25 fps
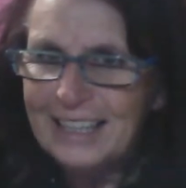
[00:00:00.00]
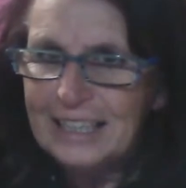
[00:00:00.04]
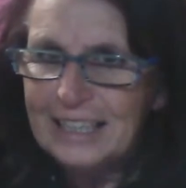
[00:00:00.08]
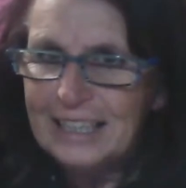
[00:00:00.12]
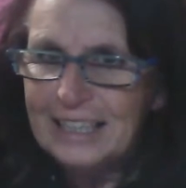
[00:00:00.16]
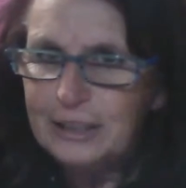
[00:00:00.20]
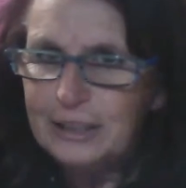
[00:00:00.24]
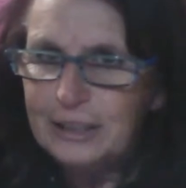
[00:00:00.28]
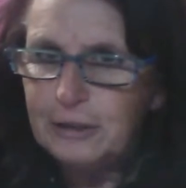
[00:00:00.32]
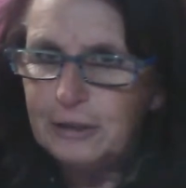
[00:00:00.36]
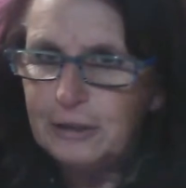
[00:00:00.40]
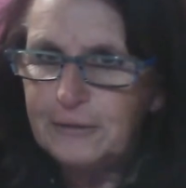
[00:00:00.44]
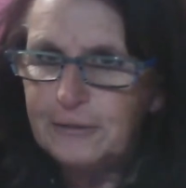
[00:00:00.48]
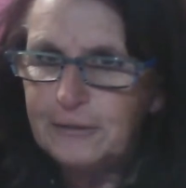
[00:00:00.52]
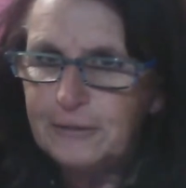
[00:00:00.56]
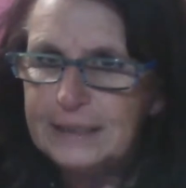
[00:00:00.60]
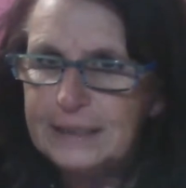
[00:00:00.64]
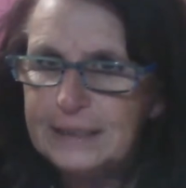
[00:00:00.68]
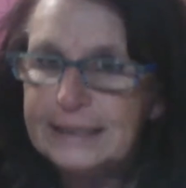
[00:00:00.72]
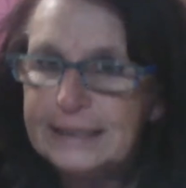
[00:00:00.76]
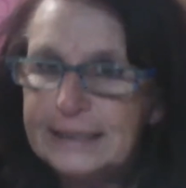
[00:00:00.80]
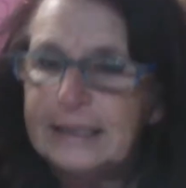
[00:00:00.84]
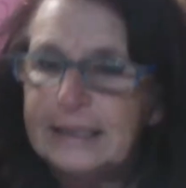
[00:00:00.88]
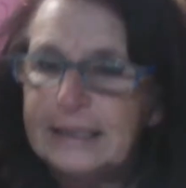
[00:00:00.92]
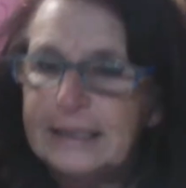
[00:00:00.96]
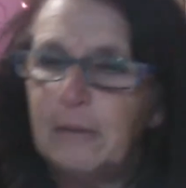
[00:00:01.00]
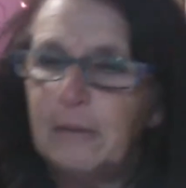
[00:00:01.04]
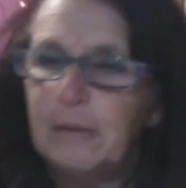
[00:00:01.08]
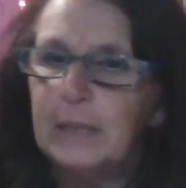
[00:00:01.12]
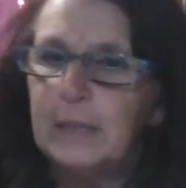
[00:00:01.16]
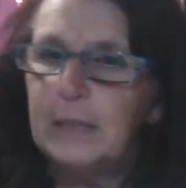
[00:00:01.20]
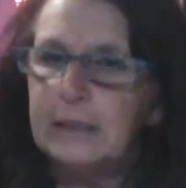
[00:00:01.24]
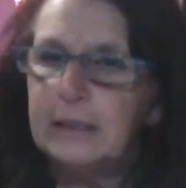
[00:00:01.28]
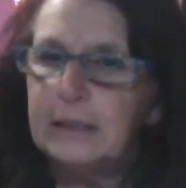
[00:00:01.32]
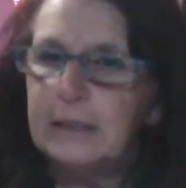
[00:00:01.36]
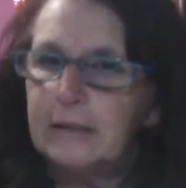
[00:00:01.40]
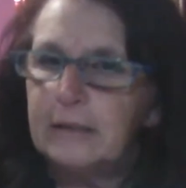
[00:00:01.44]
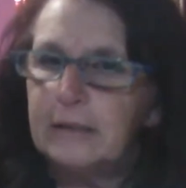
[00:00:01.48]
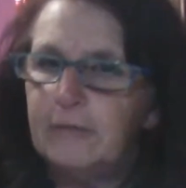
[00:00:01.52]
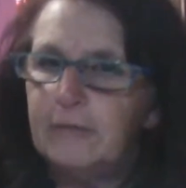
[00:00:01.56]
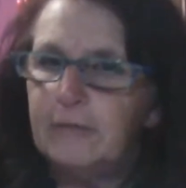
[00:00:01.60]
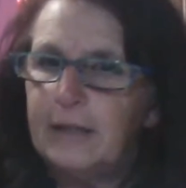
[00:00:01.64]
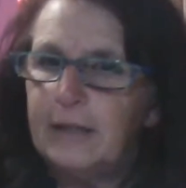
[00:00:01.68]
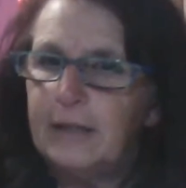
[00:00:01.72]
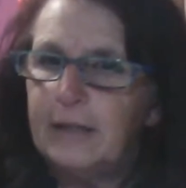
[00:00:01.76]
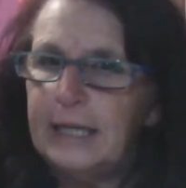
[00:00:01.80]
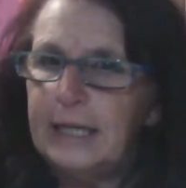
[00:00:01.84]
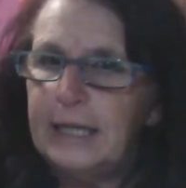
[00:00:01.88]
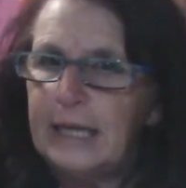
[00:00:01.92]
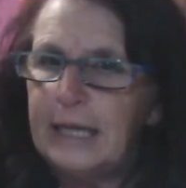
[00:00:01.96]
It's used for stomach,
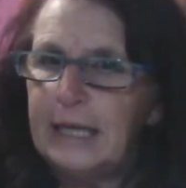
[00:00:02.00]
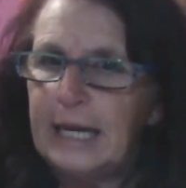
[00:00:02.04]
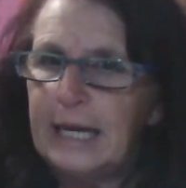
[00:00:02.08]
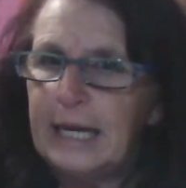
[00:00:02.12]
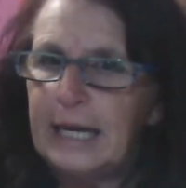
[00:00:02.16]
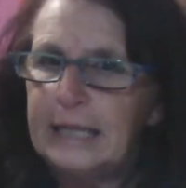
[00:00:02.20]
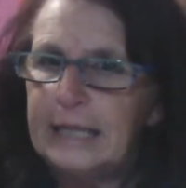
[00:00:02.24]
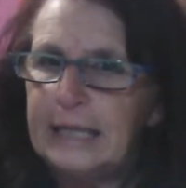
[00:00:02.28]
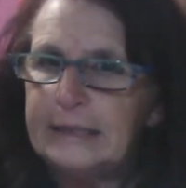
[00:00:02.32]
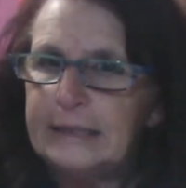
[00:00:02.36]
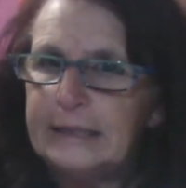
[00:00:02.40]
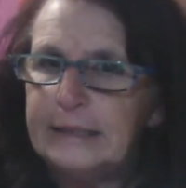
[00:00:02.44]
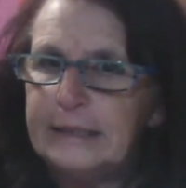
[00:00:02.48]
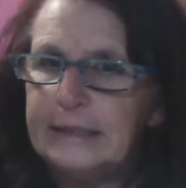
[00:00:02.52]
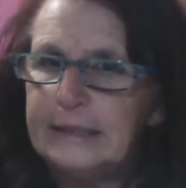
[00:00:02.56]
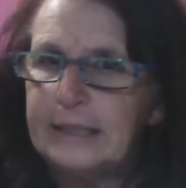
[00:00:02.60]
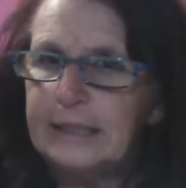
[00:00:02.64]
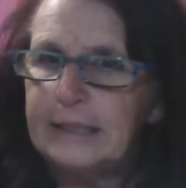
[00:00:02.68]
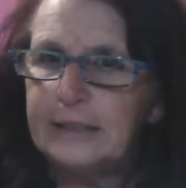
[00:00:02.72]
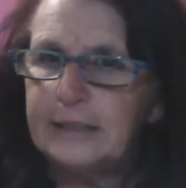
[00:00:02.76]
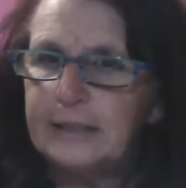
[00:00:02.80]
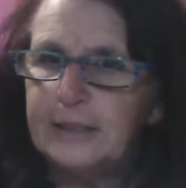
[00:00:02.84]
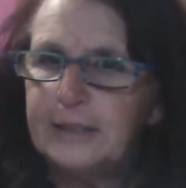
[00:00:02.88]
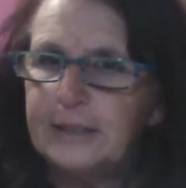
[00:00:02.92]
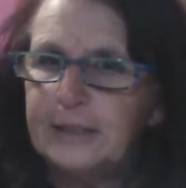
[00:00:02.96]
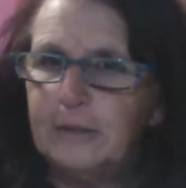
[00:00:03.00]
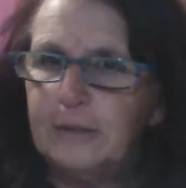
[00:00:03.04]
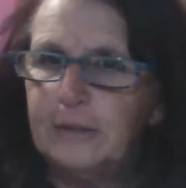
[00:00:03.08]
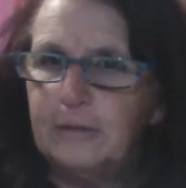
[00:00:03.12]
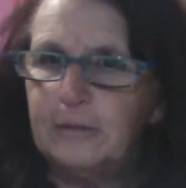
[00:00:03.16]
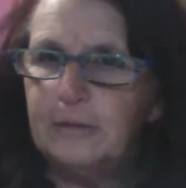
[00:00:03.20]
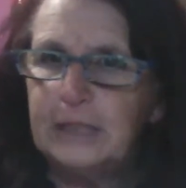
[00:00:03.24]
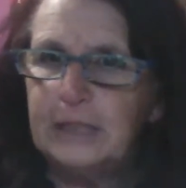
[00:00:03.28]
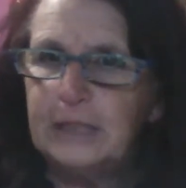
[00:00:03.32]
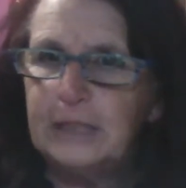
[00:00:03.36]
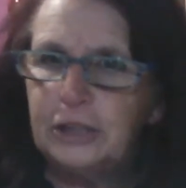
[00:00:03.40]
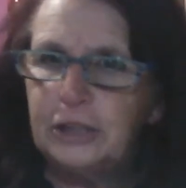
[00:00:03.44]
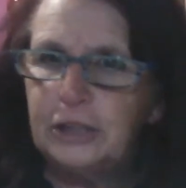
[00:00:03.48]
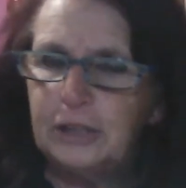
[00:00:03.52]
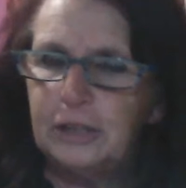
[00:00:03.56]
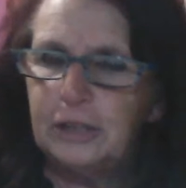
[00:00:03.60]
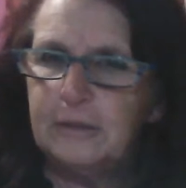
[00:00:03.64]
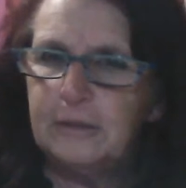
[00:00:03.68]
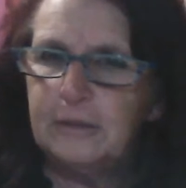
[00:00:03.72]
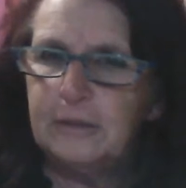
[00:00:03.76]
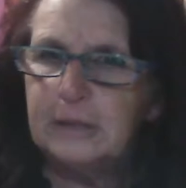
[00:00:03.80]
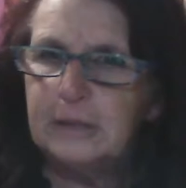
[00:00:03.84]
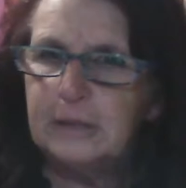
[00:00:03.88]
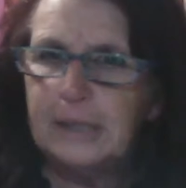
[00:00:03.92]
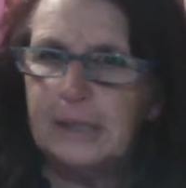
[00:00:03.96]
right, and intestinal
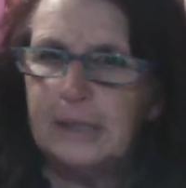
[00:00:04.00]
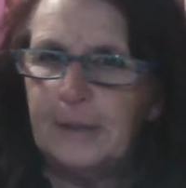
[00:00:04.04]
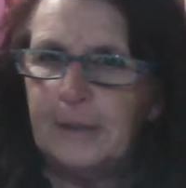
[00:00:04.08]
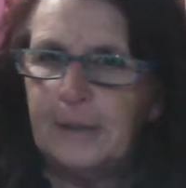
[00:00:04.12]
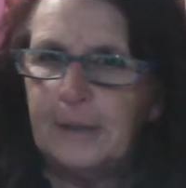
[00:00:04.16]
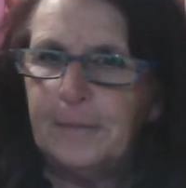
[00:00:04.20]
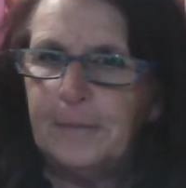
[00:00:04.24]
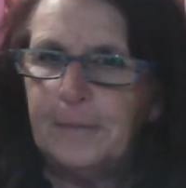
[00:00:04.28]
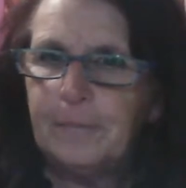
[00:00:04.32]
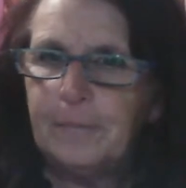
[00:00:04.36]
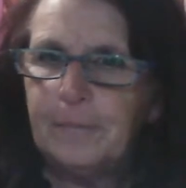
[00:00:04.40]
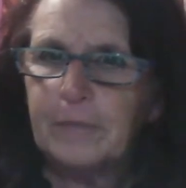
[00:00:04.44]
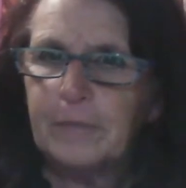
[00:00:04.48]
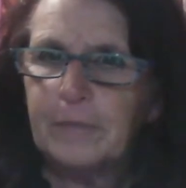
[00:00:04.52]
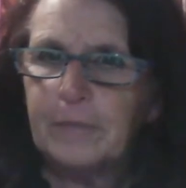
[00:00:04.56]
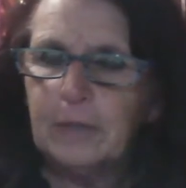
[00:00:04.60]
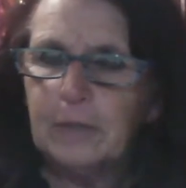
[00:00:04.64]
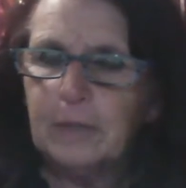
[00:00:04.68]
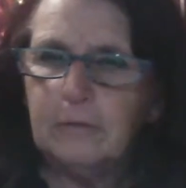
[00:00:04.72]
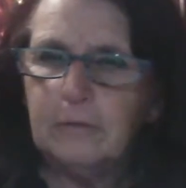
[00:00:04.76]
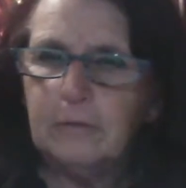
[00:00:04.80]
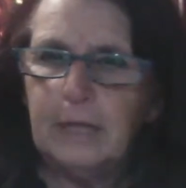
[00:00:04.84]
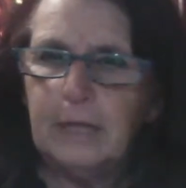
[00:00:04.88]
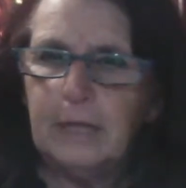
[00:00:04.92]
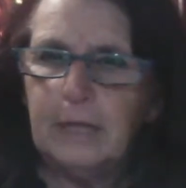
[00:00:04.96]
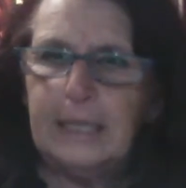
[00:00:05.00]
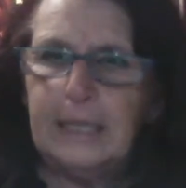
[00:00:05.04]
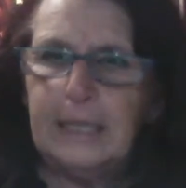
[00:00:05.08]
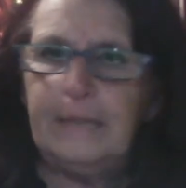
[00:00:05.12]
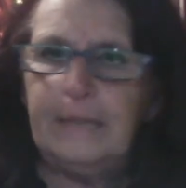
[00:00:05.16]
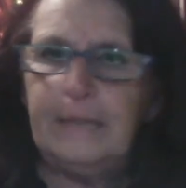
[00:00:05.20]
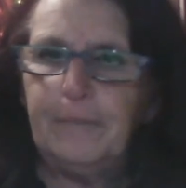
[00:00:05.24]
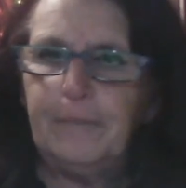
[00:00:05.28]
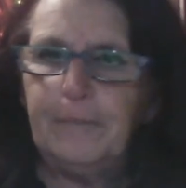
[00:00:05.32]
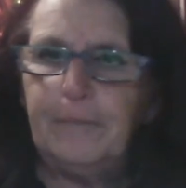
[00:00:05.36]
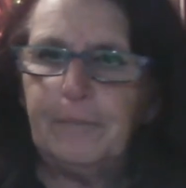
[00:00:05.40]
issues. All right.